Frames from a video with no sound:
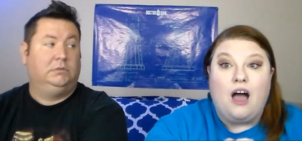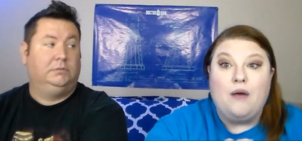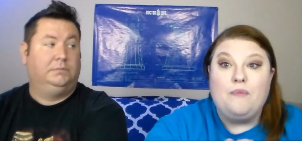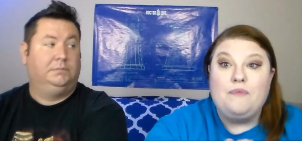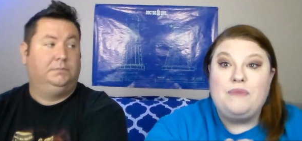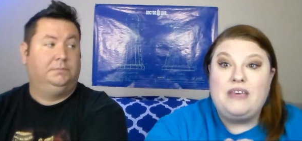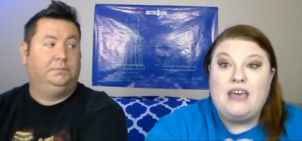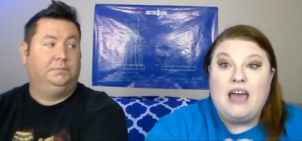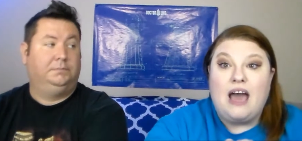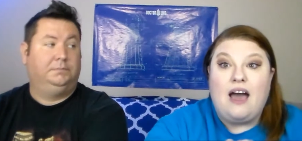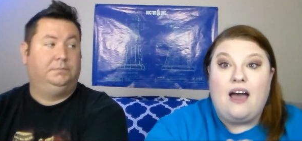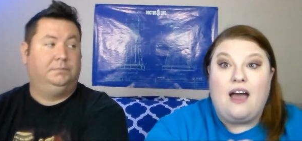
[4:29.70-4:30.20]

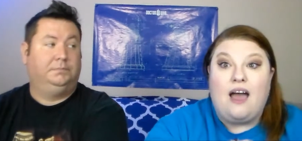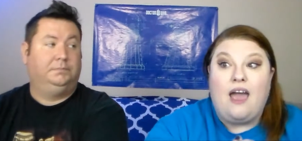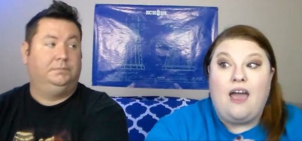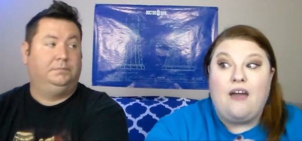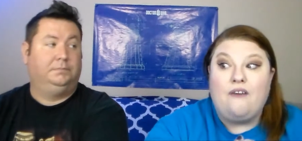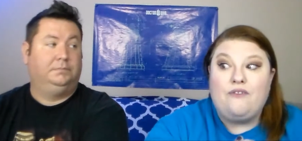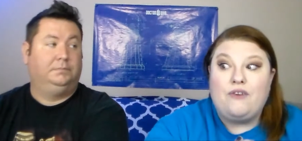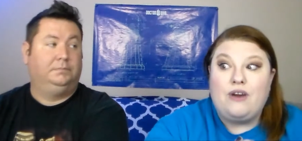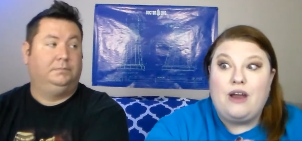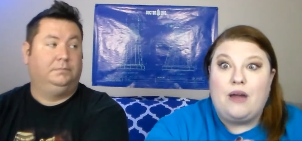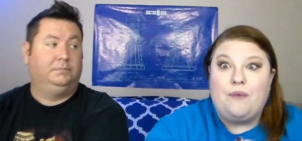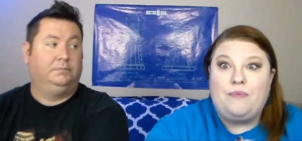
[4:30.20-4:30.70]
Speaker 1: Um, yeah,
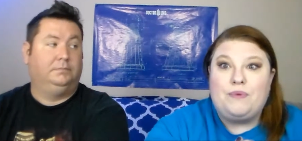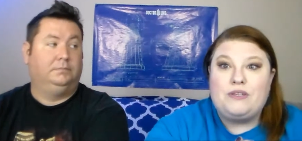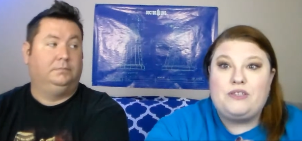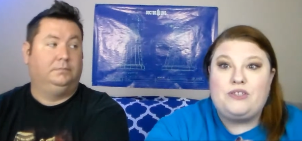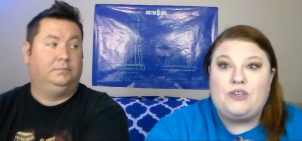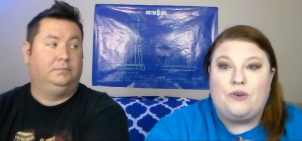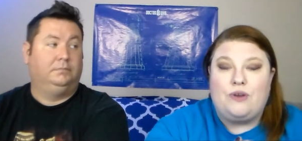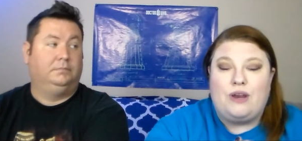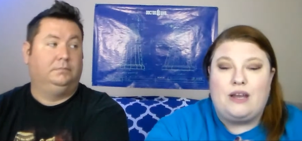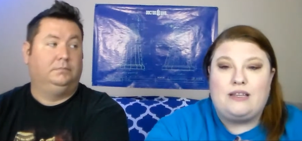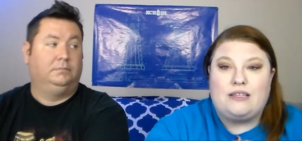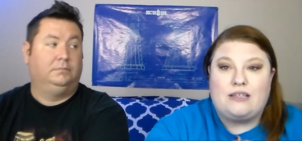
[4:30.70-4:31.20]
every
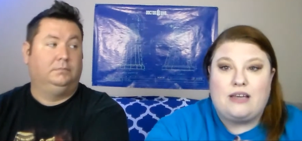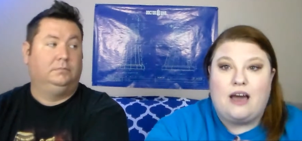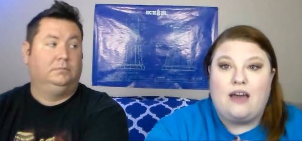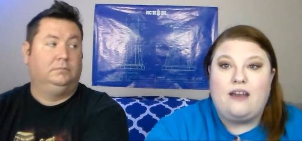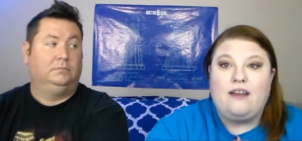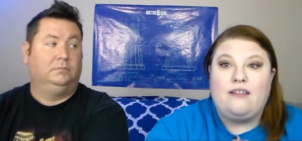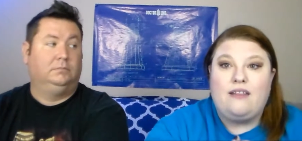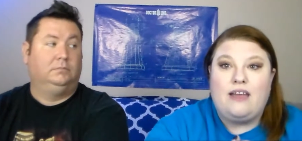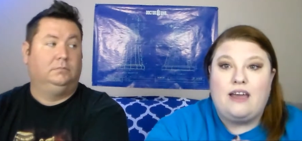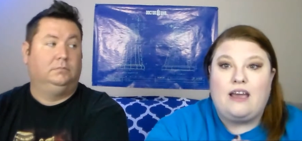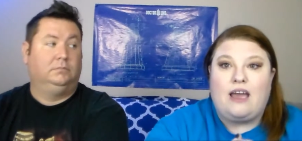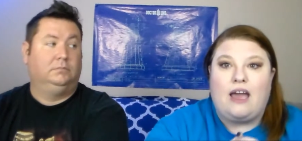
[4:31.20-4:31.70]
episode, it's
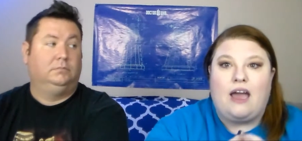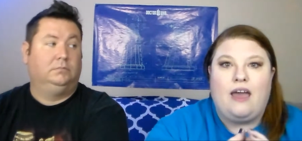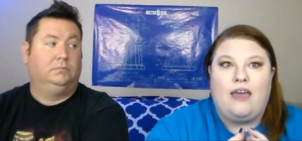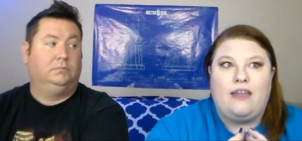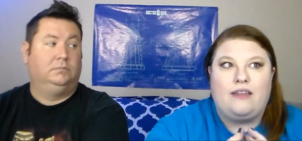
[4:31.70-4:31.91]
kind of like